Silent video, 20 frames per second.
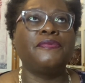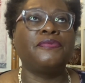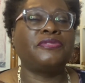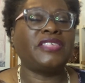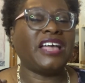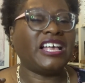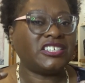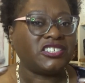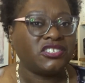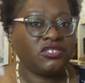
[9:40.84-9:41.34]

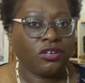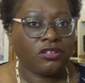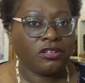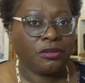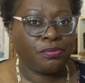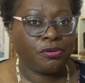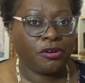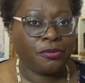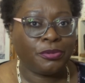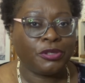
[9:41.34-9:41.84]
That's not the
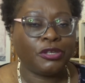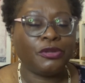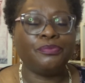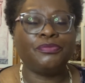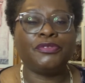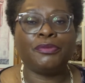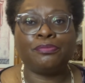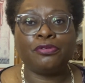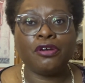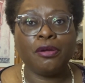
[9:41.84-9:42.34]
problem.
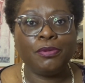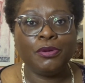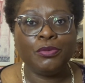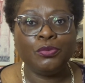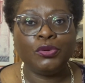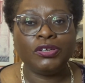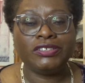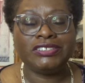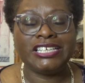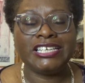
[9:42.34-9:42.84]
The
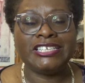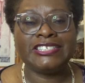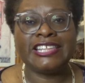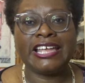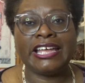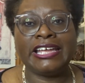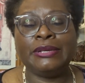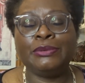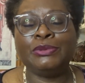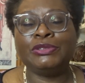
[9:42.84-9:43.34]
problem is
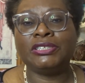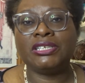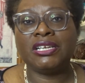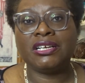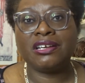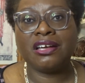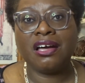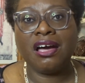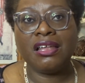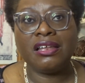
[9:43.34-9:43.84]
that it was in a
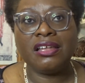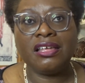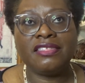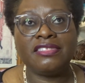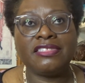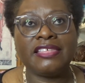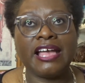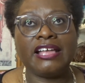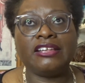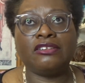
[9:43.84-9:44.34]
colour
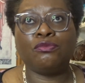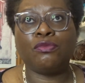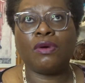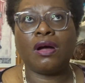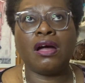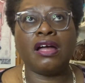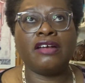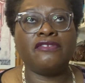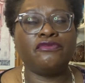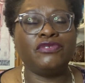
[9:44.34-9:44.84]
that
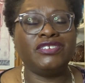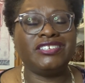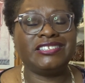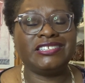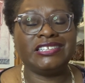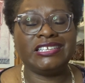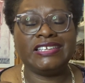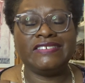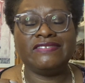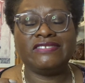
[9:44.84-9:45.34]
I've
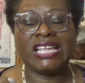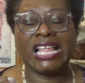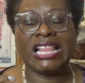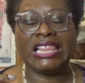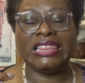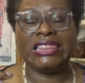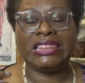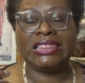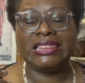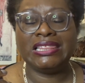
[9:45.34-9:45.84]
received at
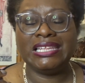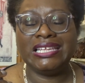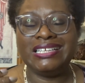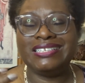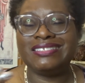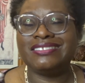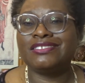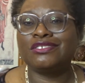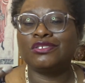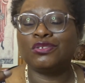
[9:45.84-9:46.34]

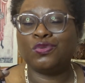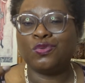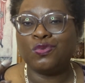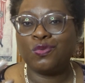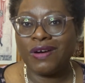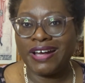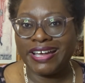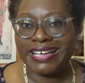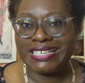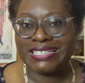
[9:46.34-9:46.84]
least
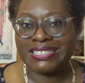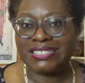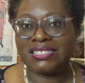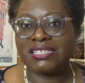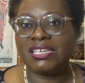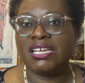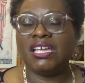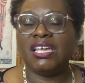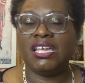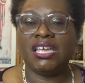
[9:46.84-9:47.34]

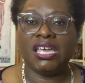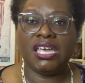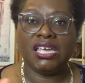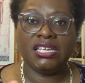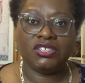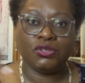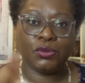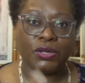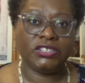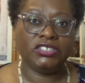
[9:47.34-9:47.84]
twice
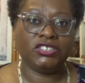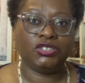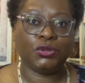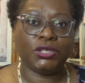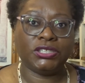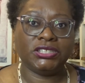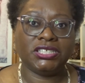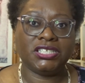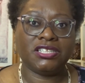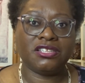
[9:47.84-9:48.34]
in
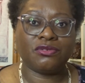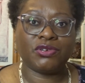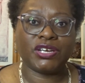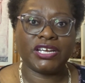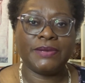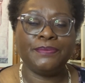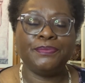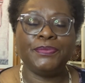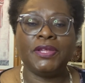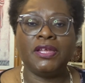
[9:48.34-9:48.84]

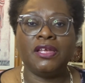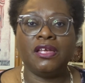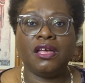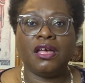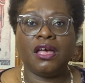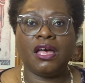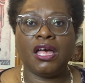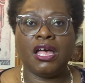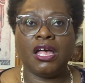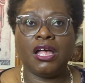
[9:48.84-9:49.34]
2023.
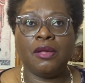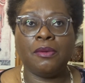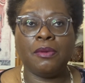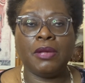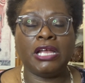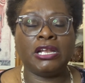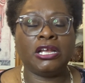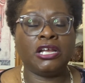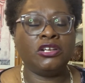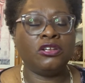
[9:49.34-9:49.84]

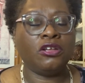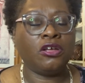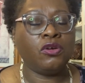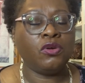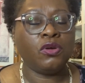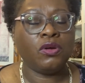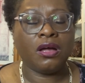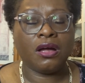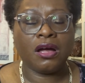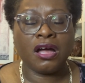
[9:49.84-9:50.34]
And I
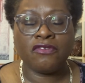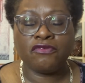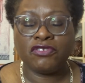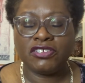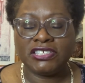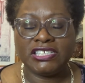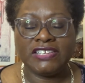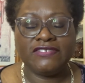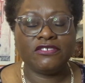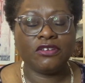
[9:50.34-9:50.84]
know I've
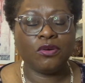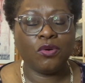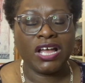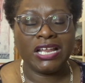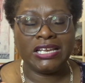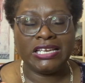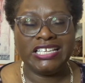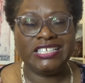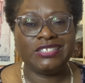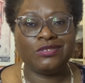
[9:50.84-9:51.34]
received it
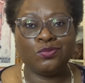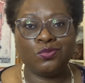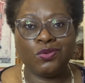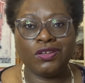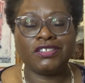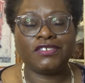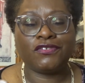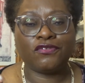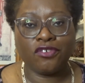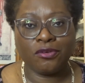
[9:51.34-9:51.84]
at least
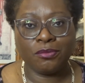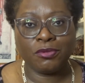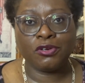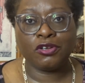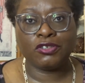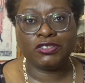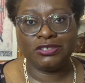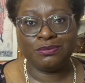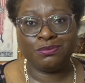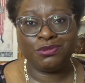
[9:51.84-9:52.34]
once from
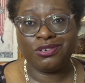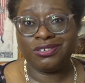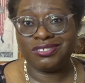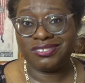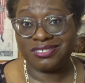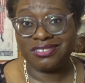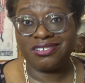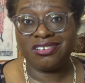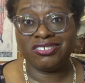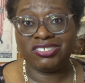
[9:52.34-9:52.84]

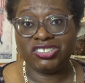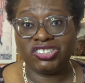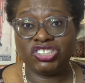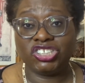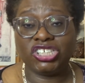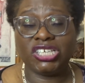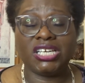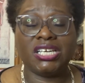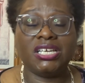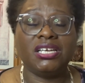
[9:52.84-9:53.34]
Glossybox last
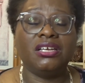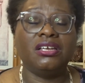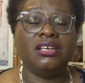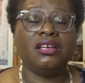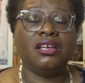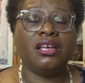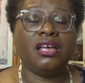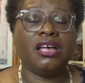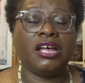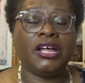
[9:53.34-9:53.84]
year.
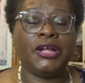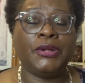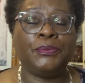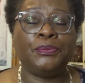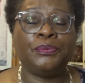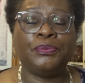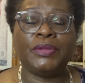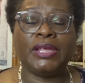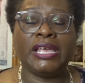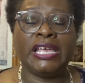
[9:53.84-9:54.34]

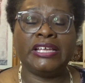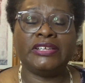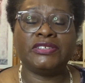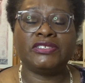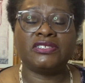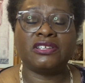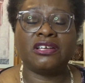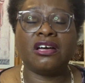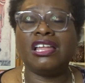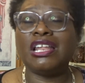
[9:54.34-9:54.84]

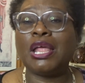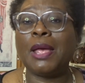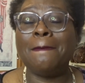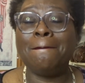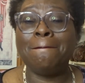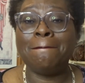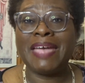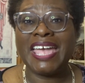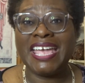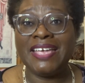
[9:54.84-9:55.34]
It's colour
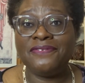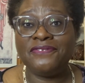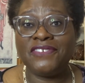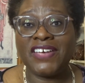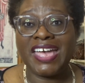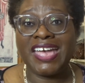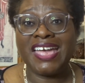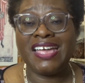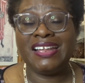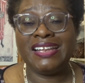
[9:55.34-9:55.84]

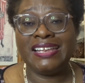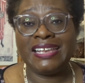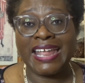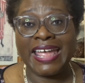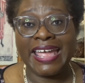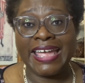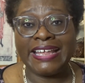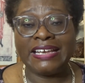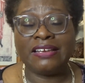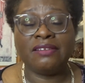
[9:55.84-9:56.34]
Mayfair
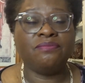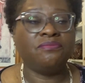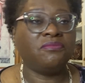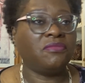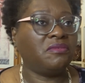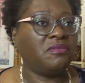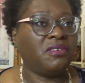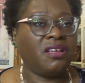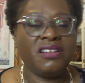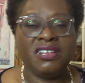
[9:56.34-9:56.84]
Lane.
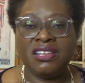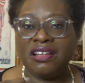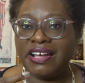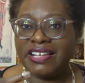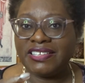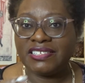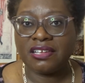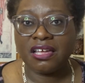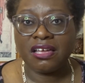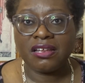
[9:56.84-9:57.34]
A
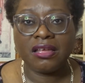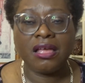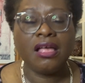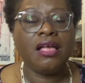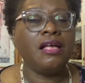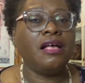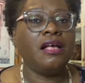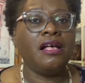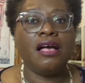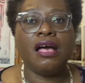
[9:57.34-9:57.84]
nice colour.
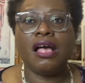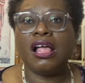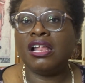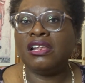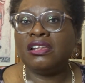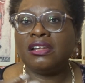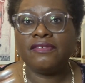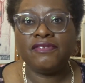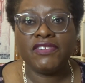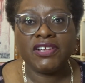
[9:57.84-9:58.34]
A
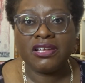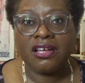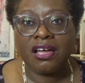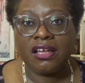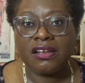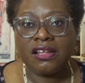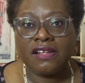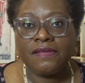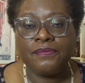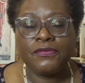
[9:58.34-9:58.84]
lovely
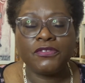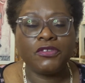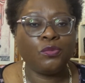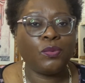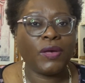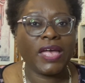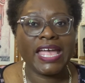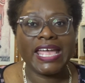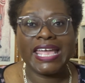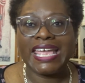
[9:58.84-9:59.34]
colour to
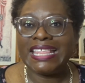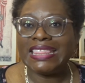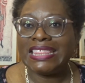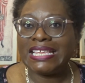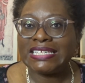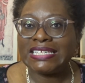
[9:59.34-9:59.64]
wear in the